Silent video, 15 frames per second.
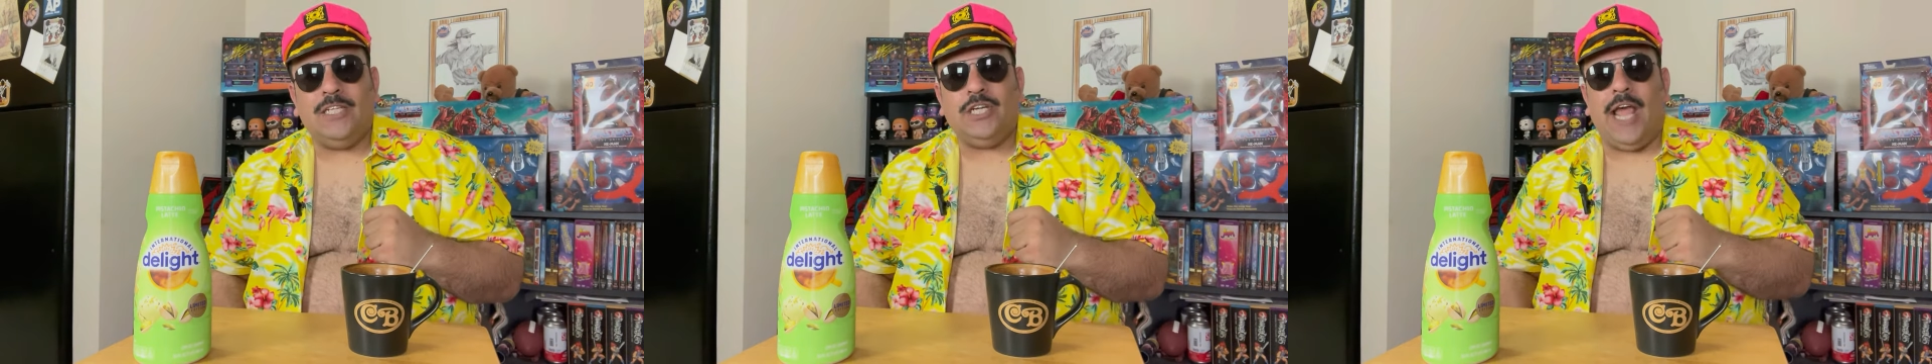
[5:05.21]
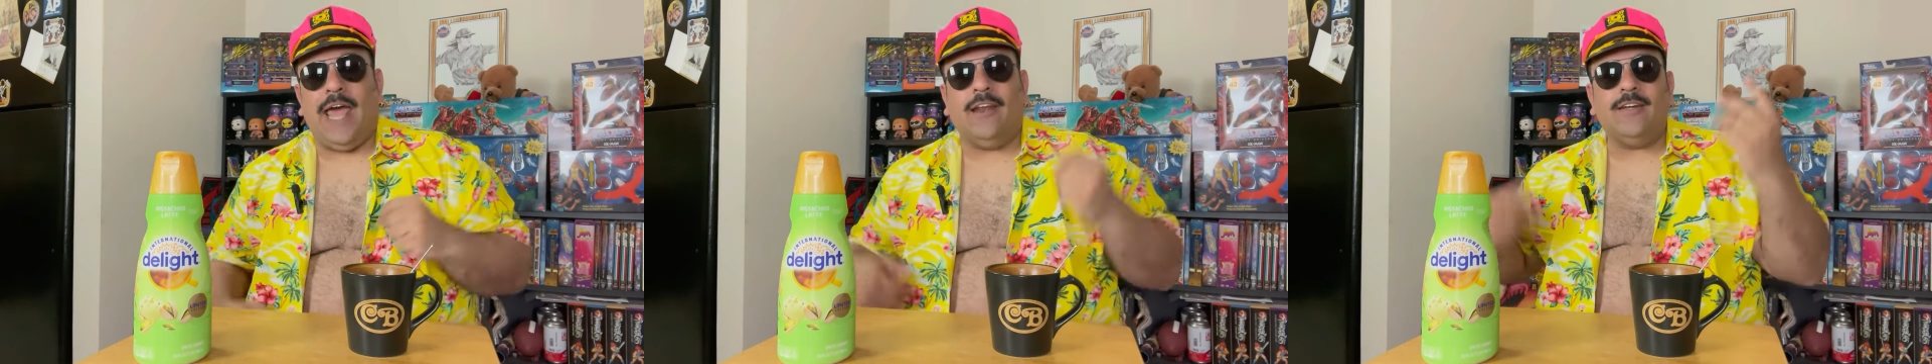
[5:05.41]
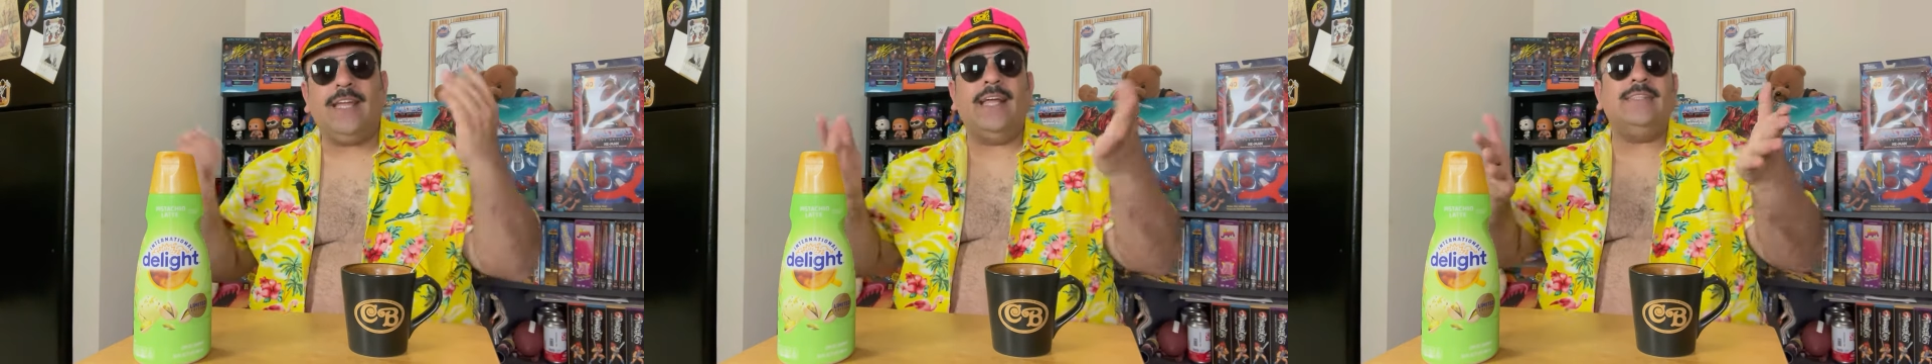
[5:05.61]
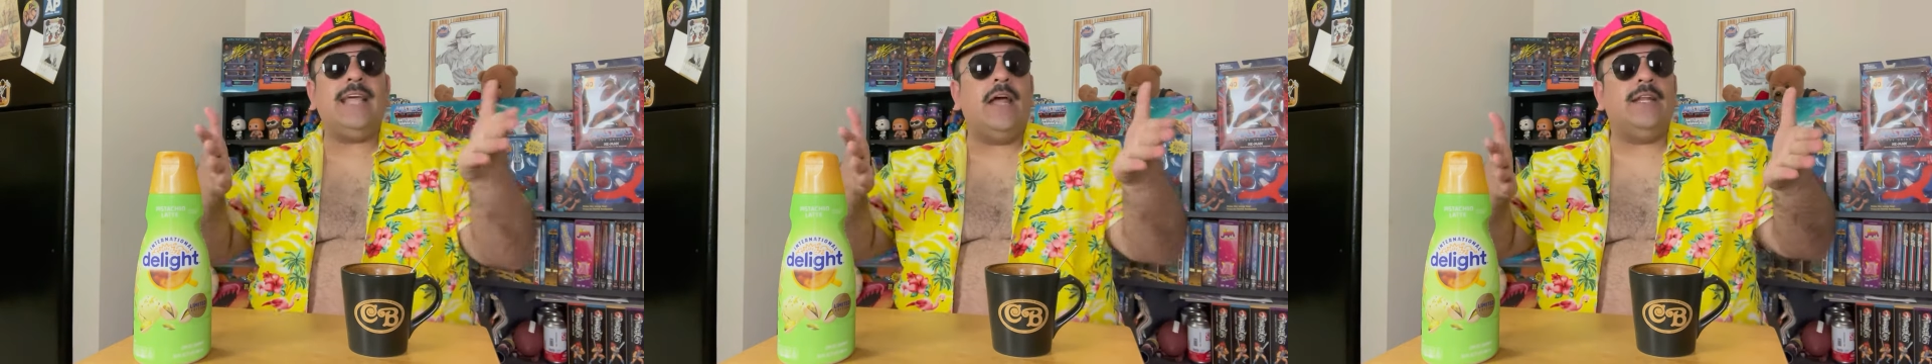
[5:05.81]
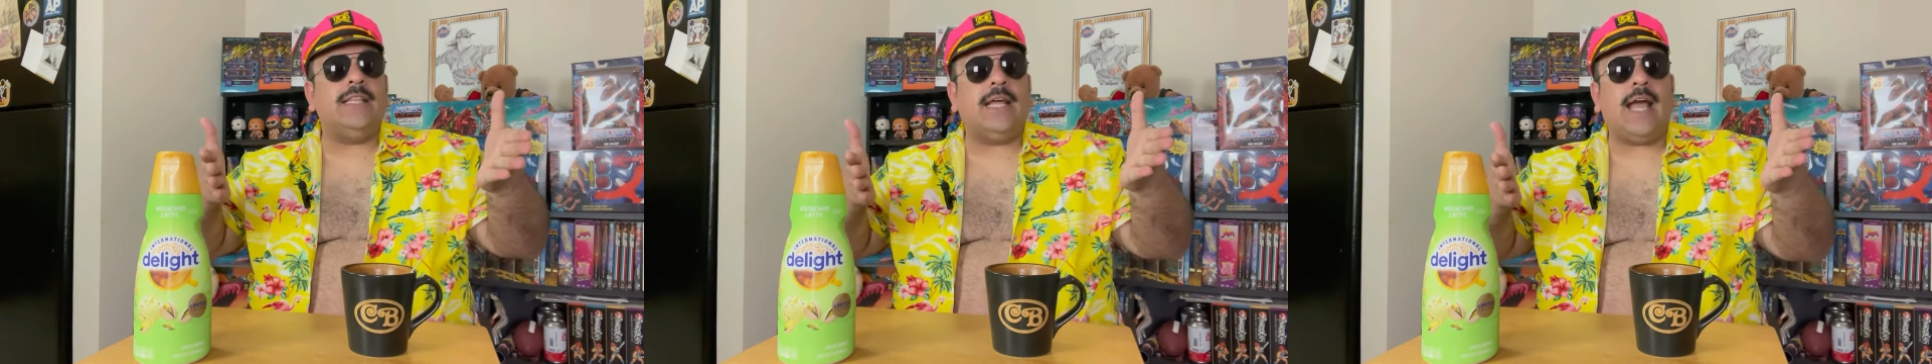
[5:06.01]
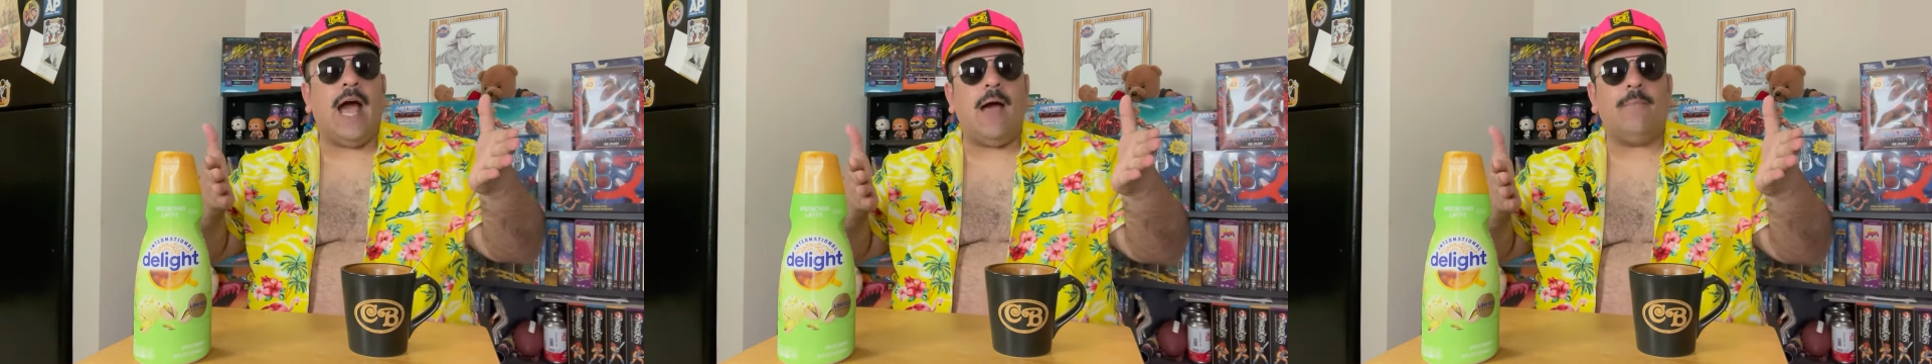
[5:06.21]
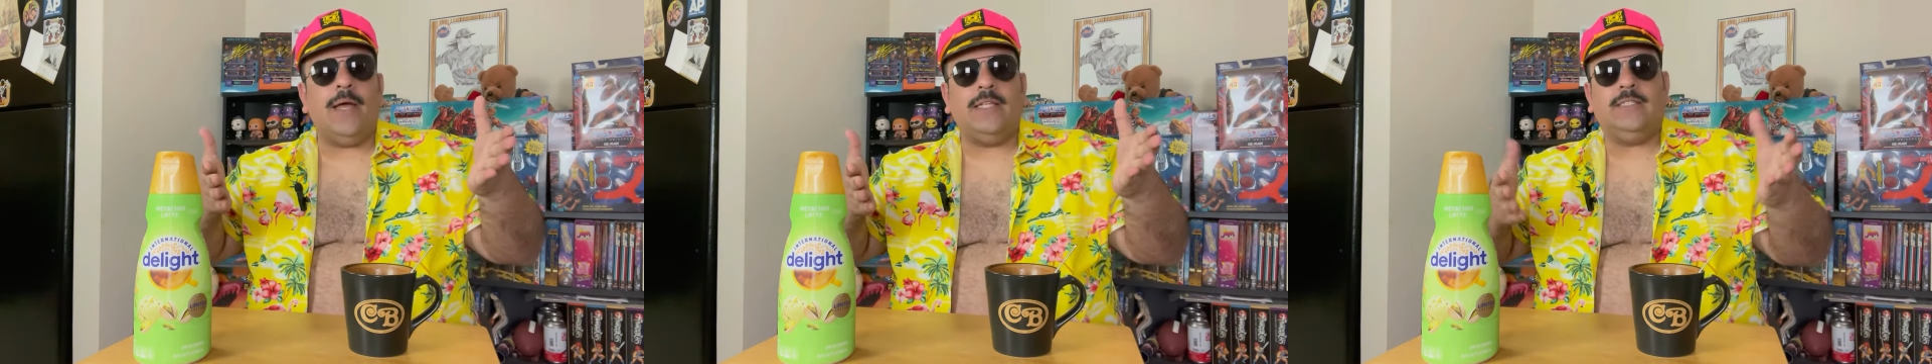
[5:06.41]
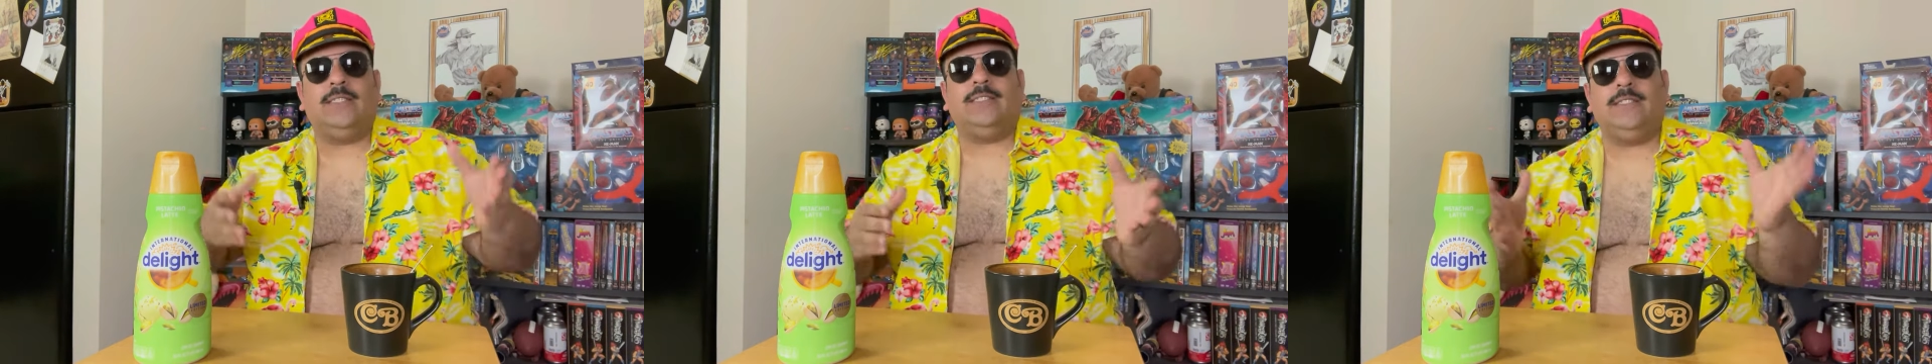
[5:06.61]
channel. Get down in the
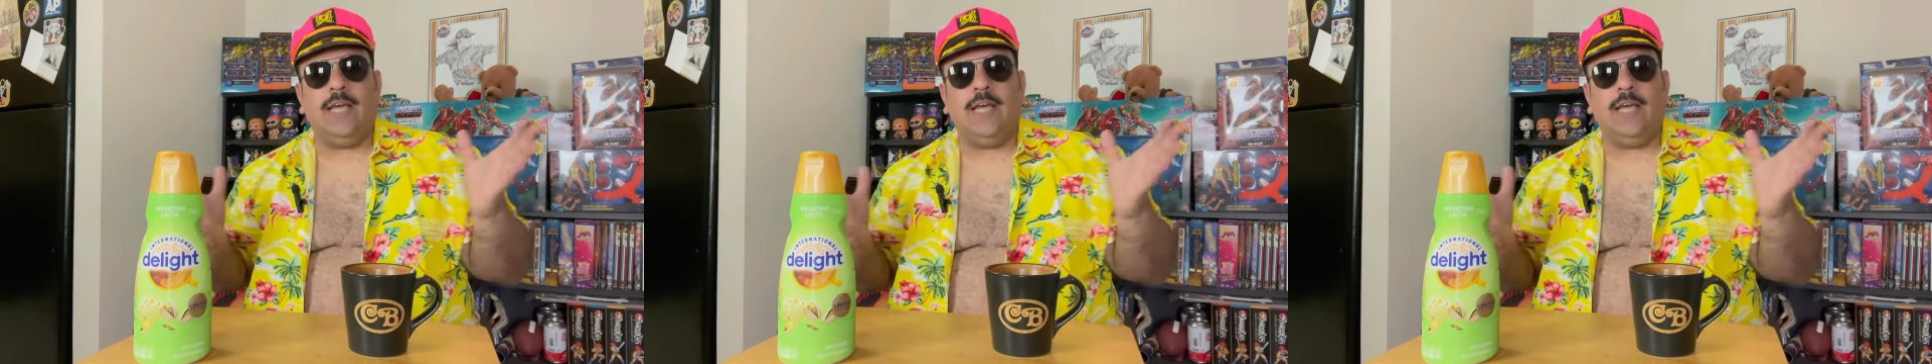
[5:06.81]
comments.